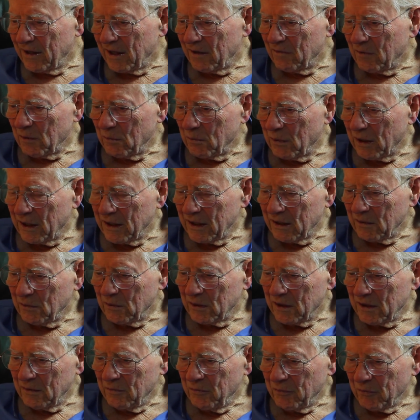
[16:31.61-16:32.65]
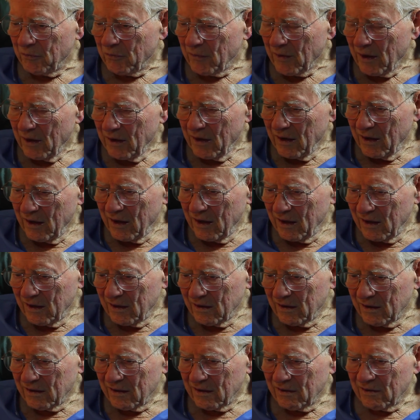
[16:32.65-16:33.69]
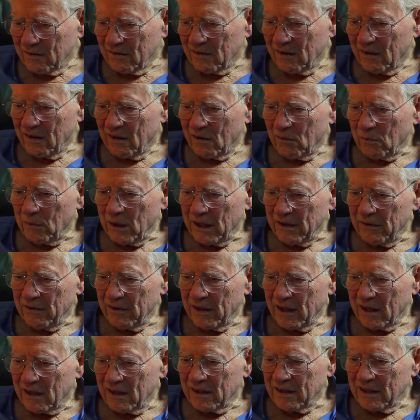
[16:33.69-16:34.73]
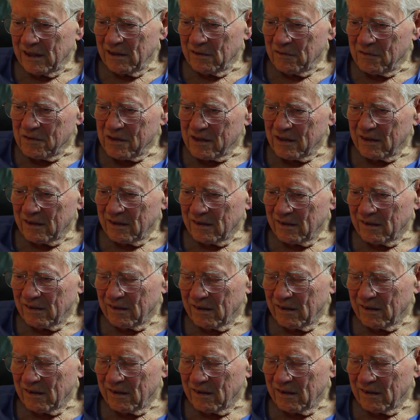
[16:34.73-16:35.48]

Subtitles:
Everybody would, all my relatives and